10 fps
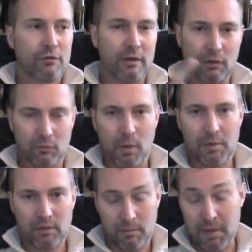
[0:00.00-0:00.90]
Treat these
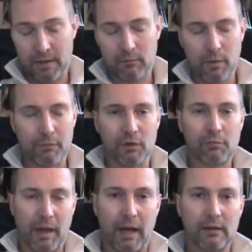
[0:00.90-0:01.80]
women and men with
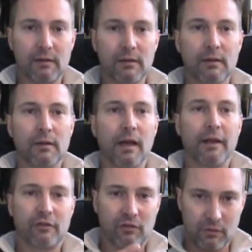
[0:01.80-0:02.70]
respect
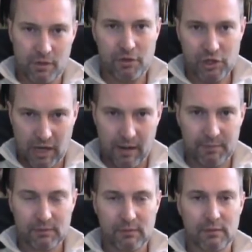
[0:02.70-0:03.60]
and just do your
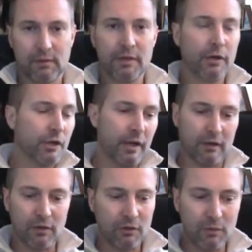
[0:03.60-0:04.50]
job. And no, you're
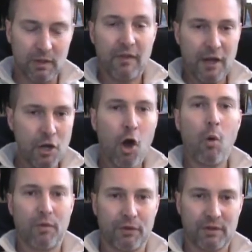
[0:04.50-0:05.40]
not going to do it. They
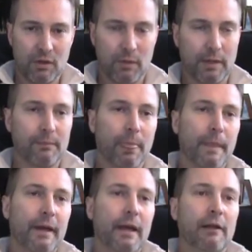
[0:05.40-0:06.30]
know what they're doing.
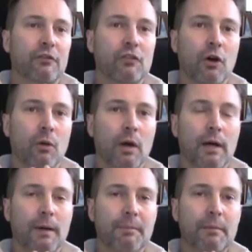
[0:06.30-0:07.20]
And
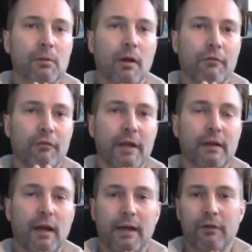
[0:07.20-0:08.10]
so people are
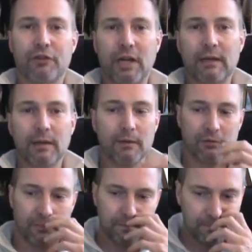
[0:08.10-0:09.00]
afraid to hire
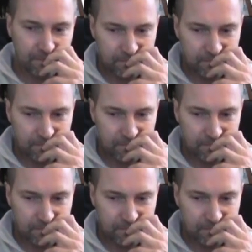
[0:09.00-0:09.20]
JDs